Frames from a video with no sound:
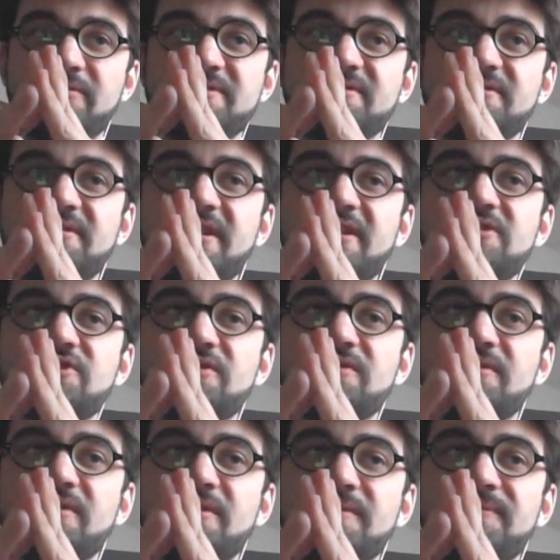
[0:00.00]
is a
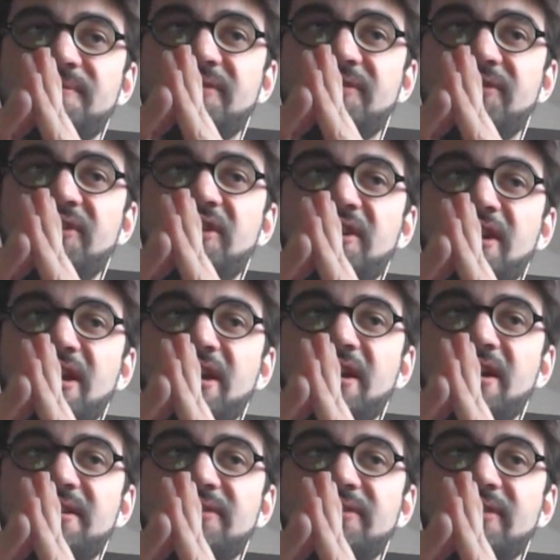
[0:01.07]
danger of seeing
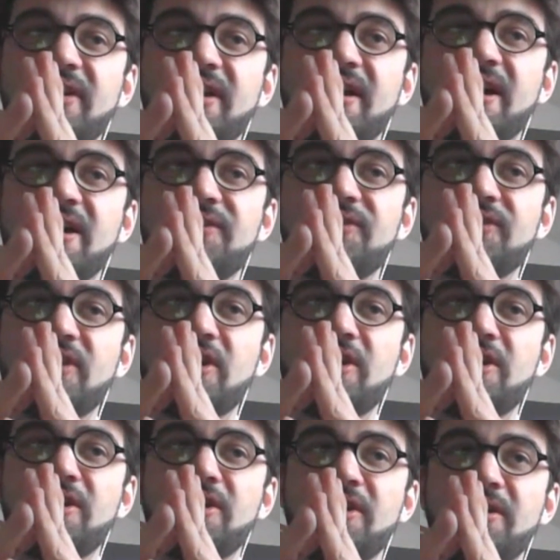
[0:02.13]
it as
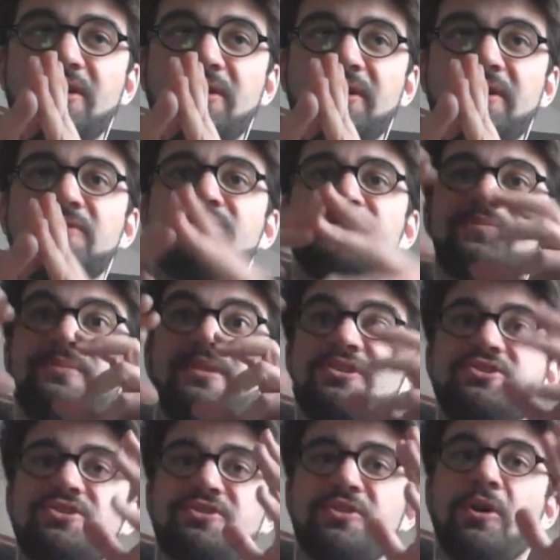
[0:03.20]

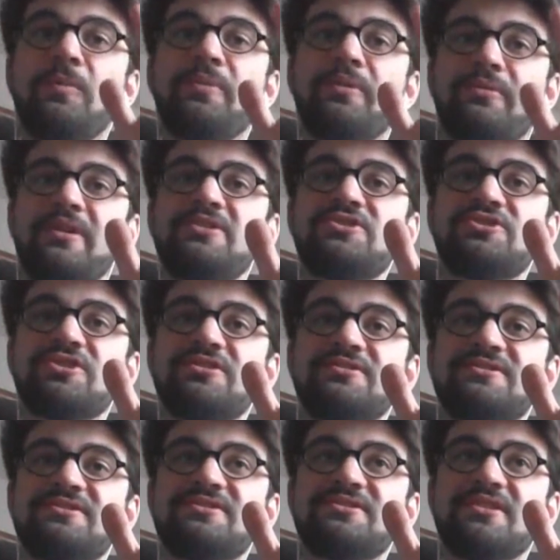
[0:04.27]
information
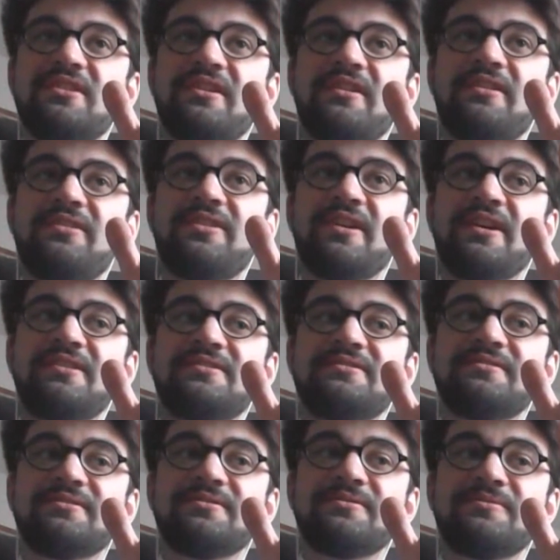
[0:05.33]
operations
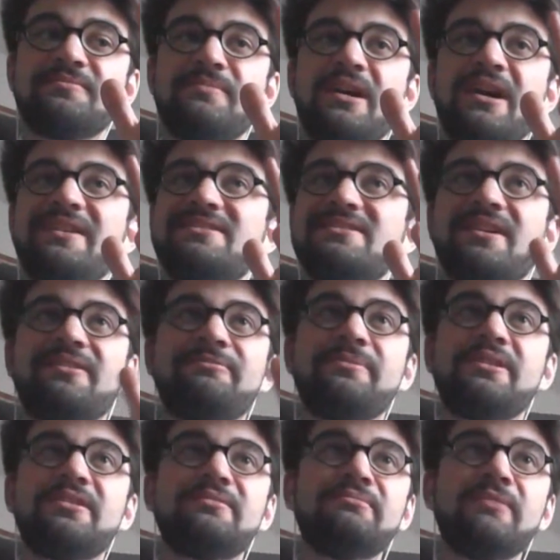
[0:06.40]
that might have
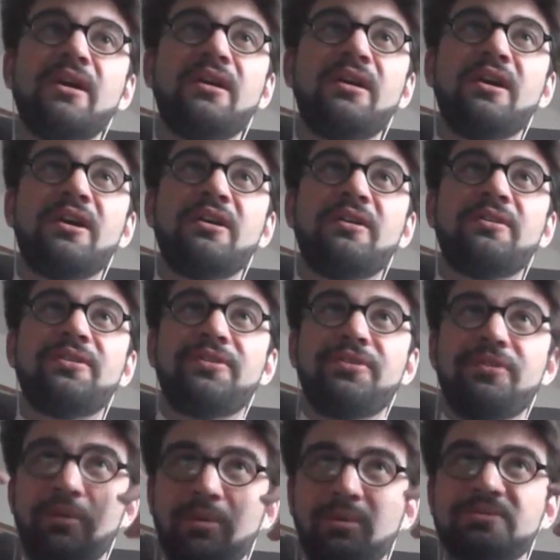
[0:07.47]
been
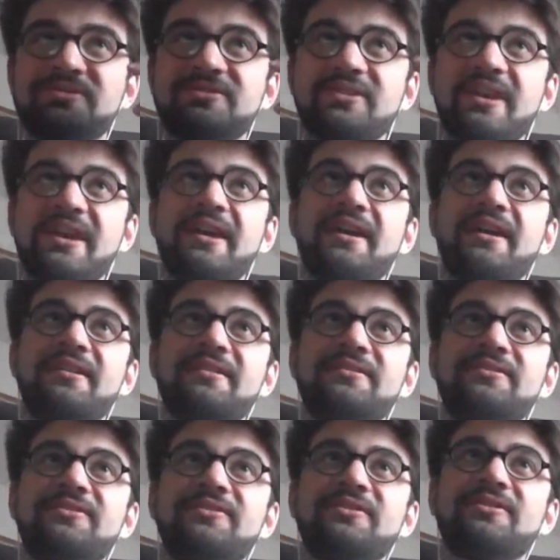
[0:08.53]
thought
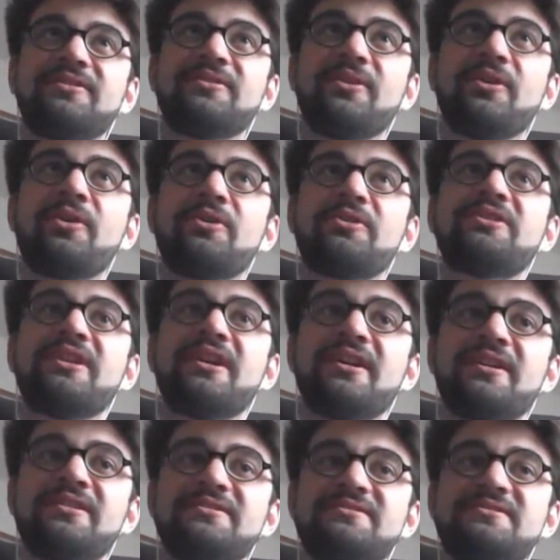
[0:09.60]
and
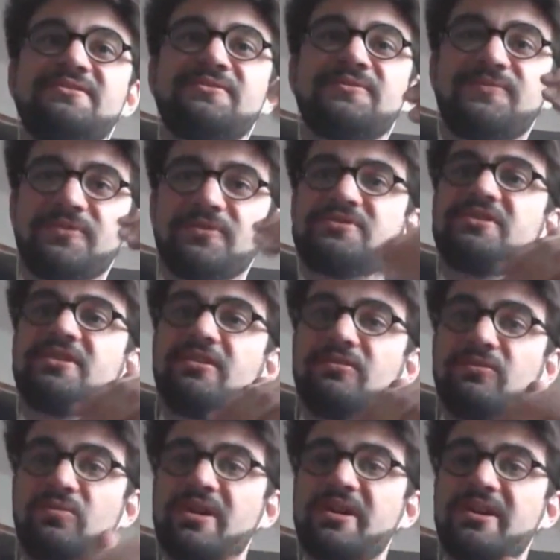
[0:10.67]
organized in a
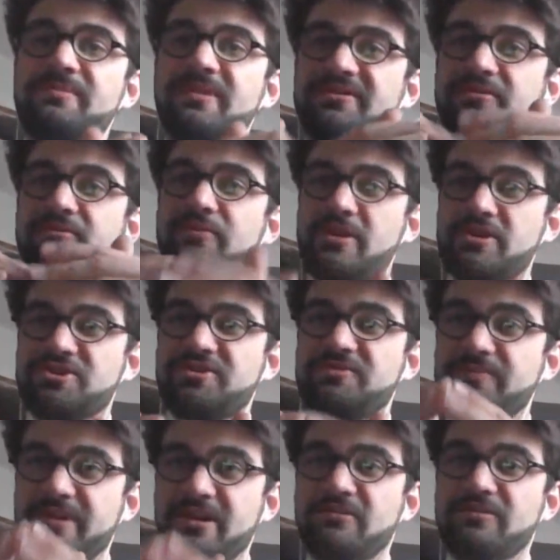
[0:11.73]
vertical way by the
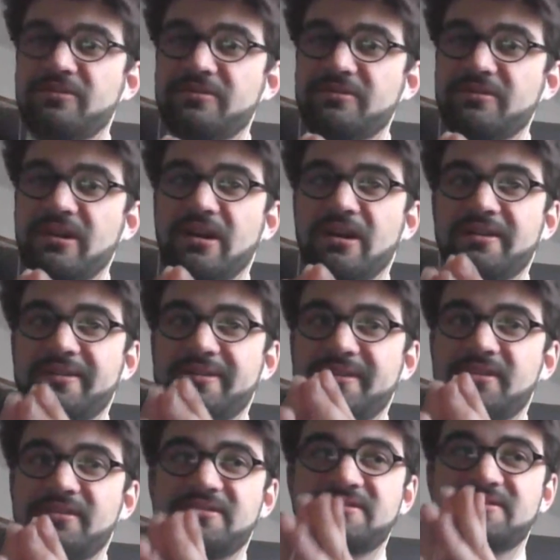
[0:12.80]
Russian power. I
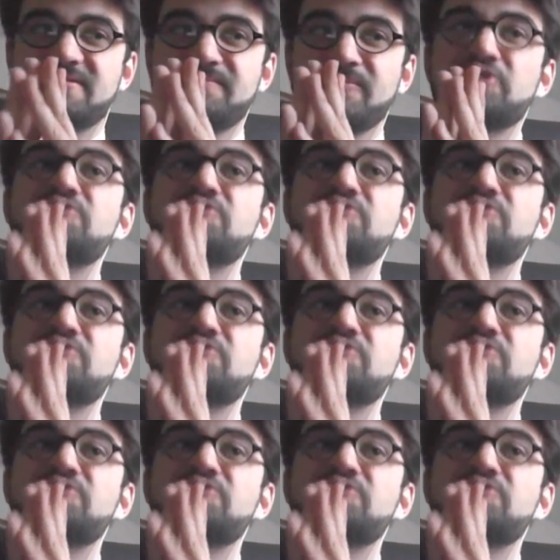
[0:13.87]
think it's